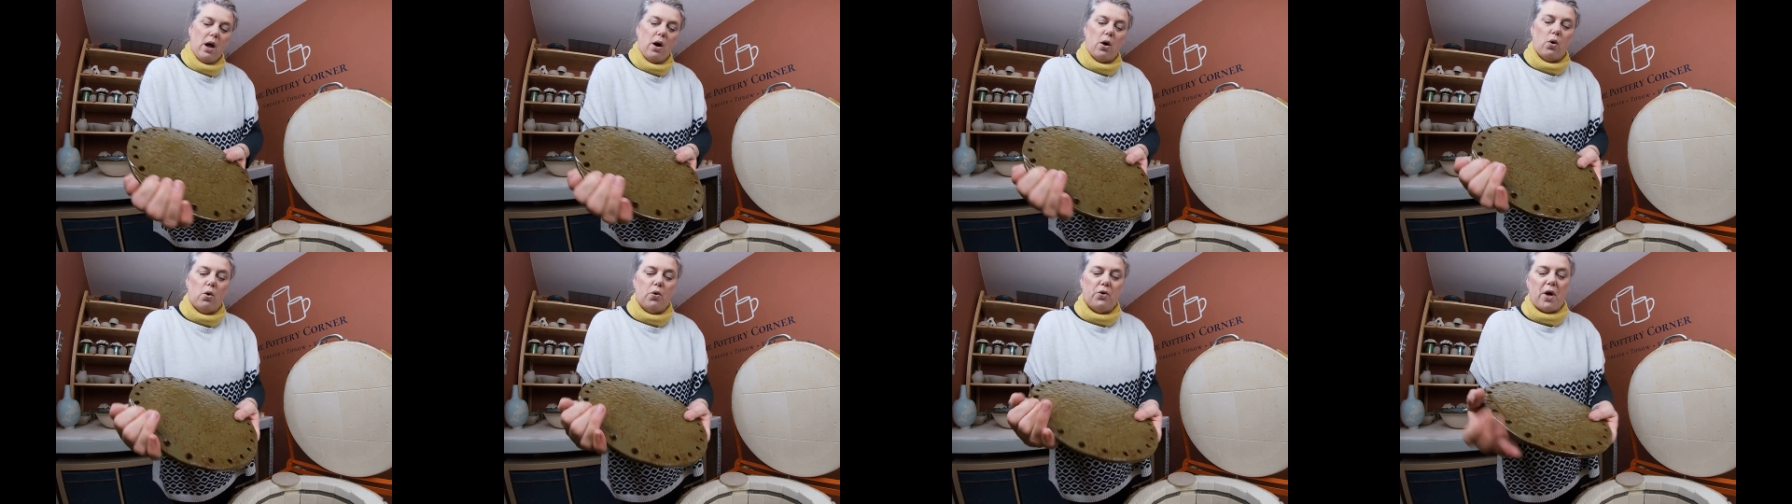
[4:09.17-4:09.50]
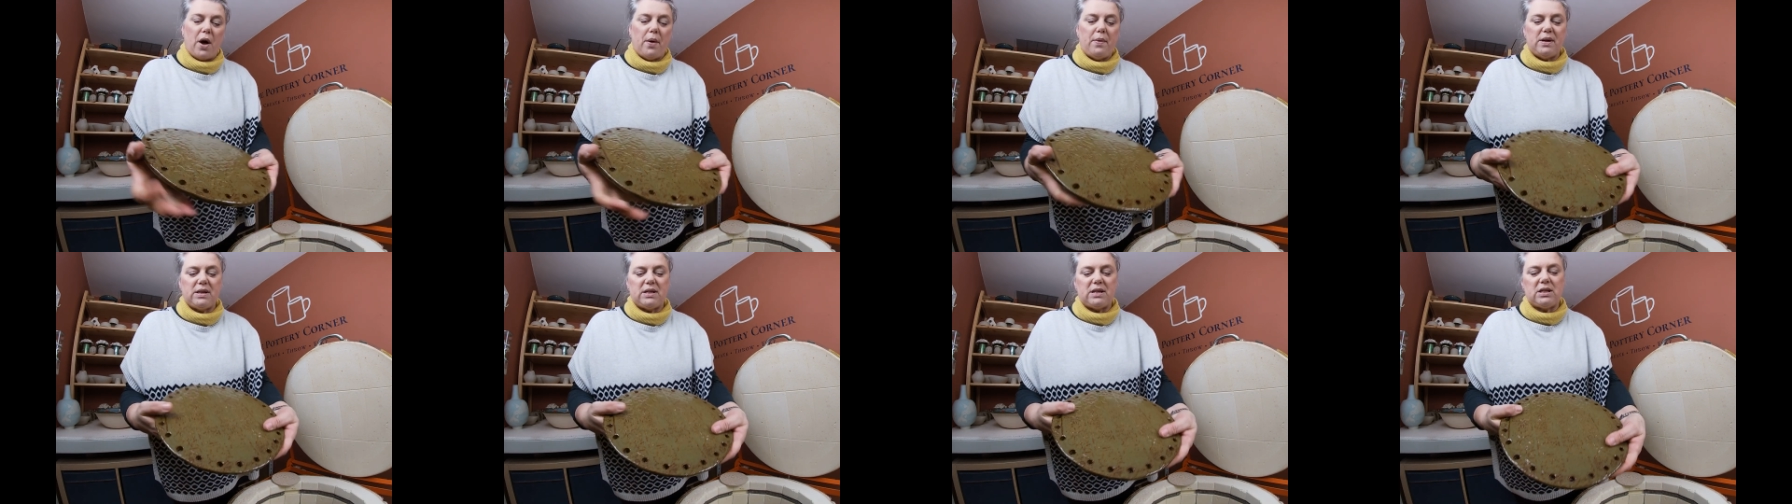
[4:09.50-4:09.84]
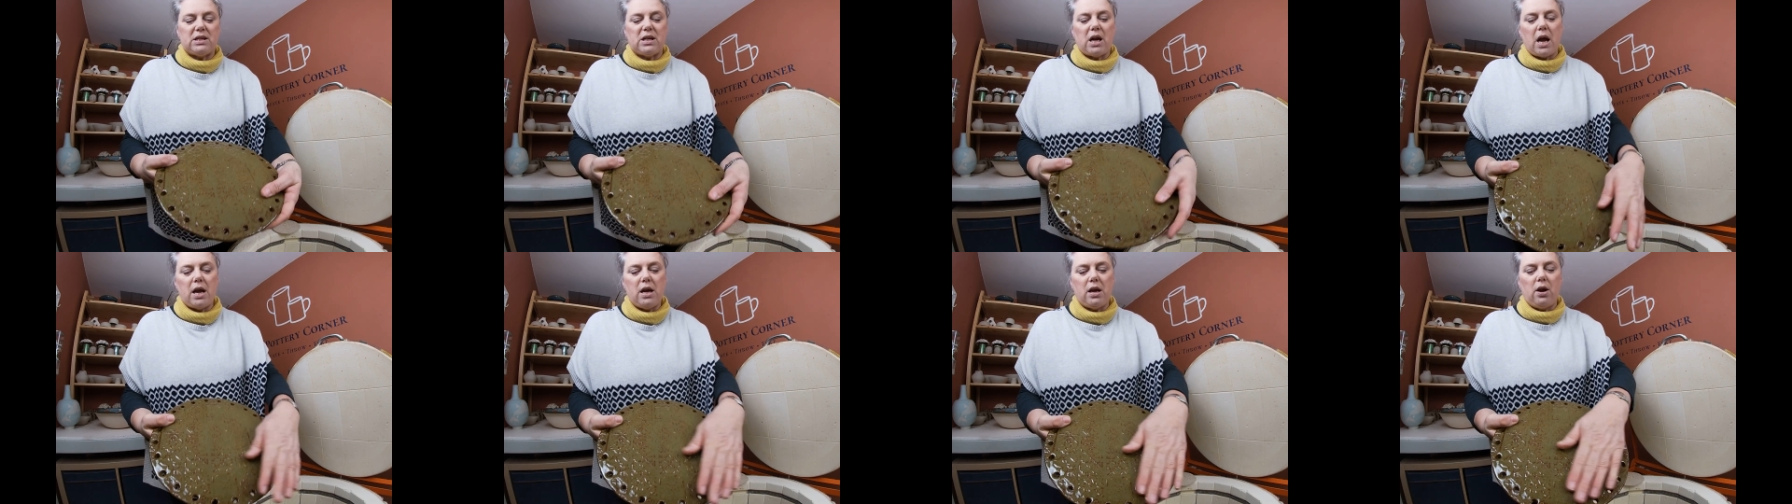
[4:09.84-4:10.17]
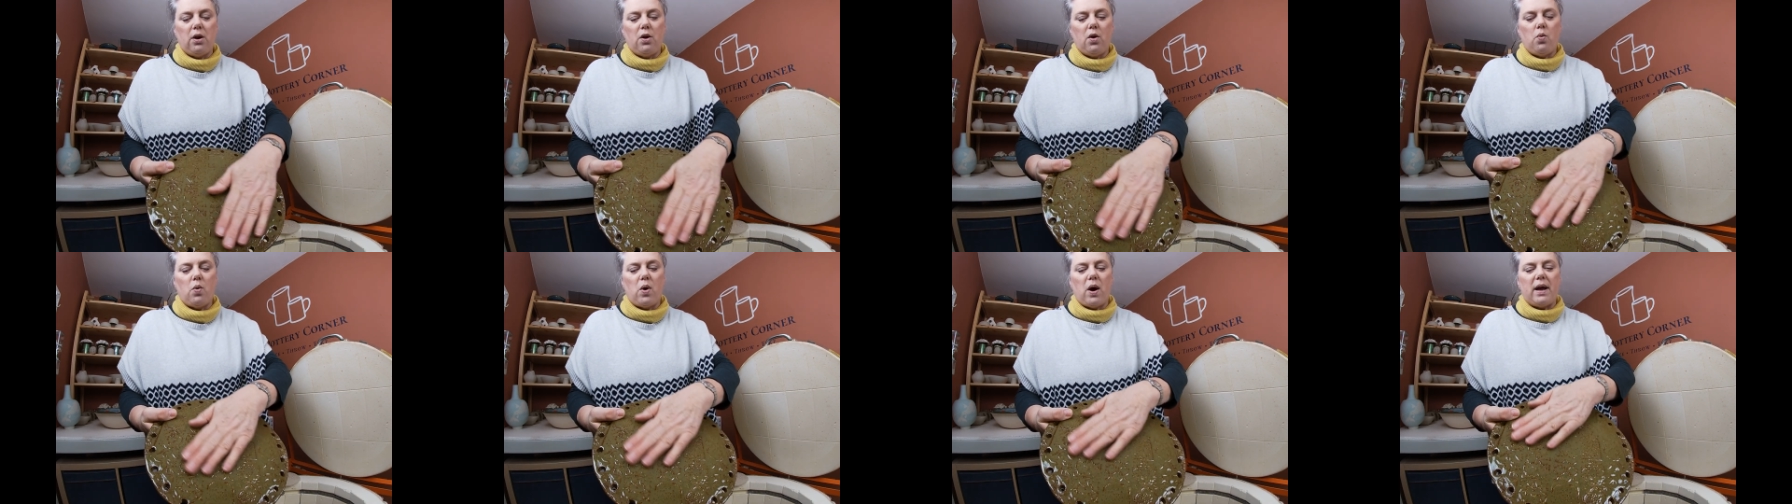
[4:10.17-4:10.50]
Although it's
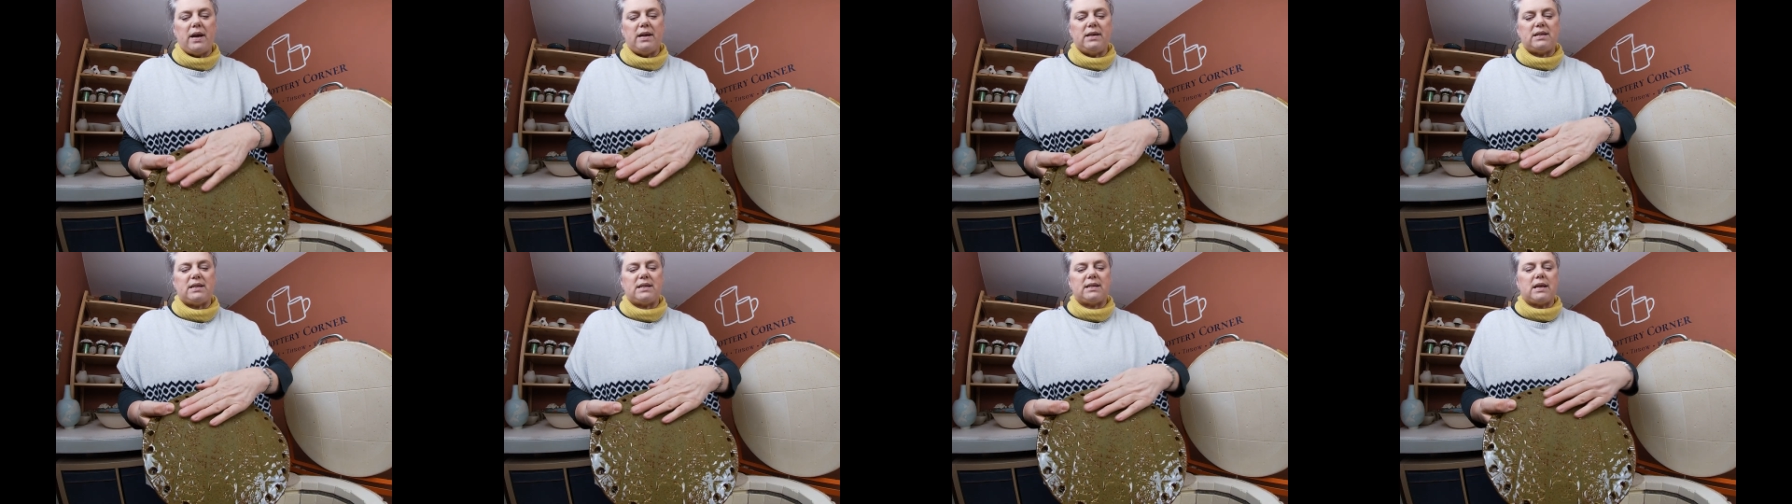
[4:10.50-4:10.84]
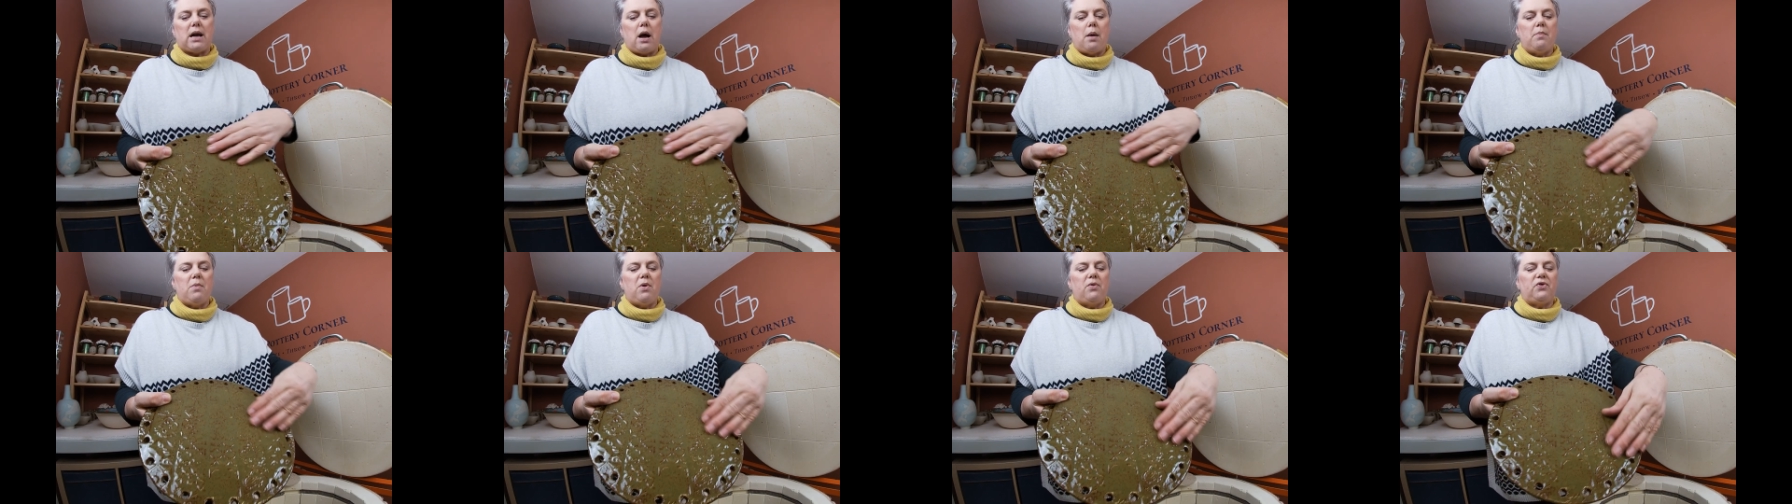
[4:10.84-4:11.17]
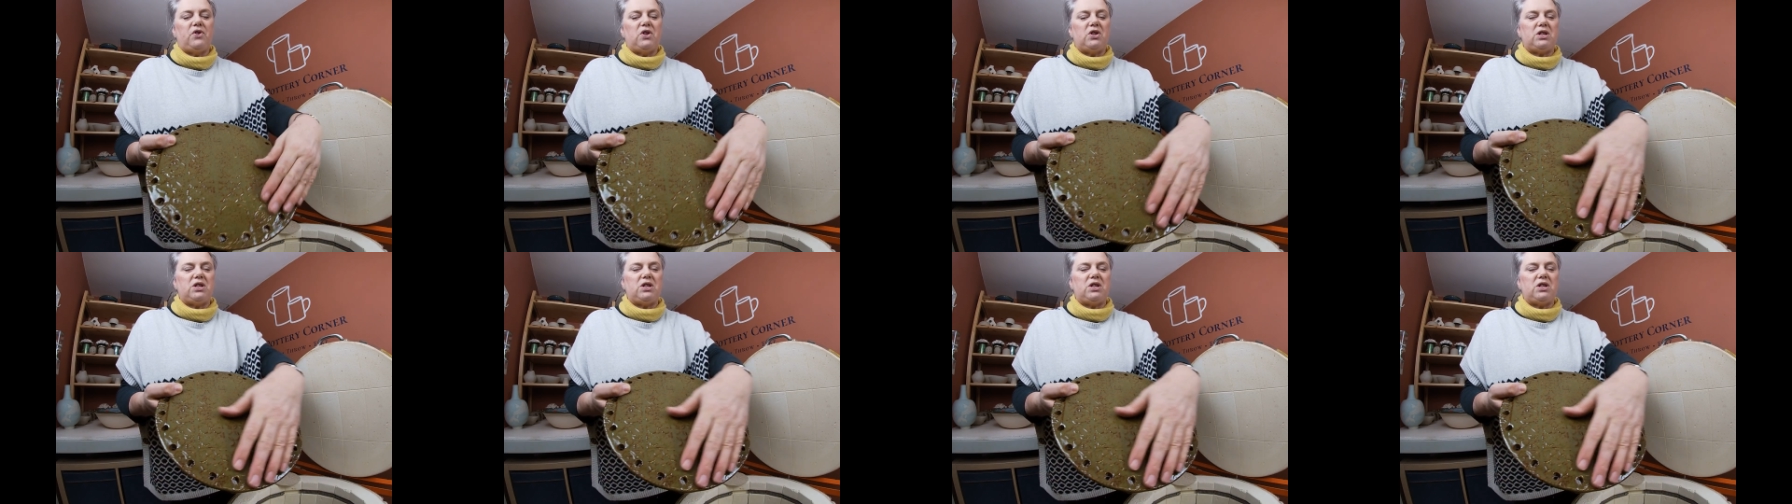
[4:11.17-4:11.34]
taken away some of